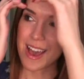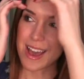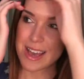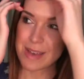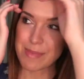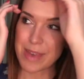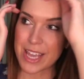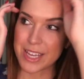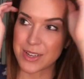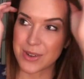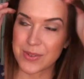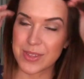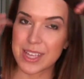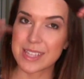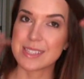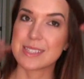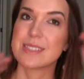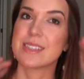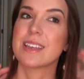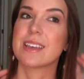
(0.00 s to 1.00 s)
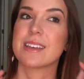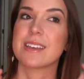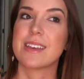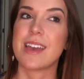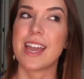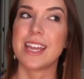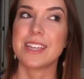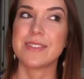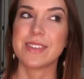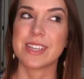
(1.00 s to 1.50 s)
Um, I know that's
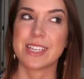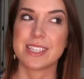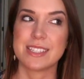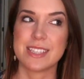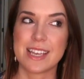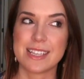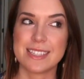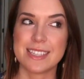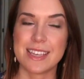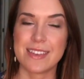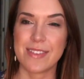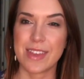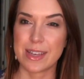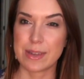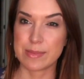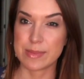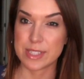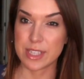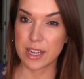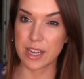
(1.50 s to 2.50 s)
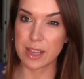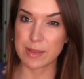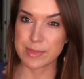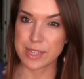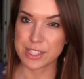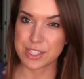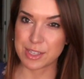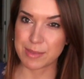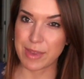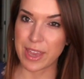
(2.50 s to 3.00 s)
kind of excessive, and I'm sorry
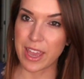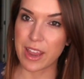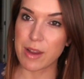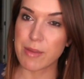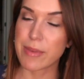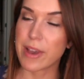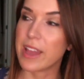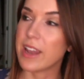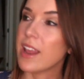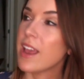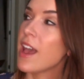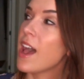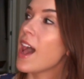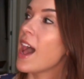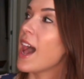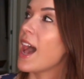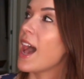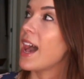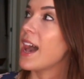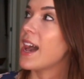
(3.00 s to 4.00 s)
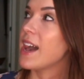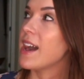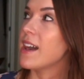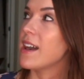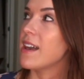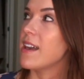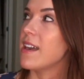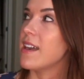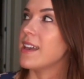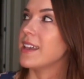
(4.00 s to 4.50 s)
I'm touching my hair, but
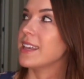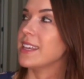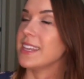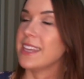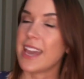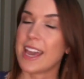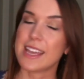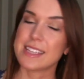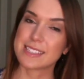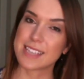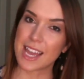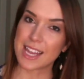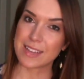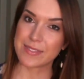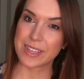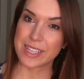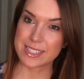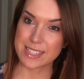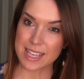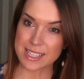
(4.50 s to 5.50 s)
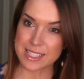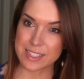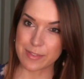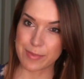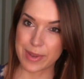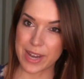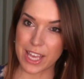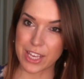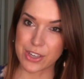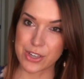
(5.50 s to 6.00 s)
uh, yeah, it's kind of
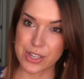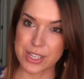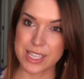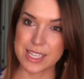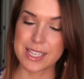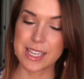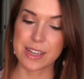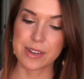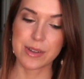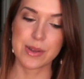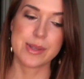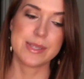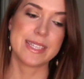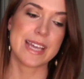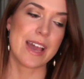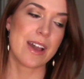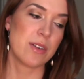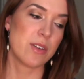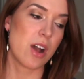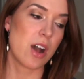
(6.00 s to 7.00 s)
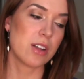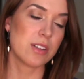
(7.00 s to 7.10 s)
excessive, but I couldn't narrow it down.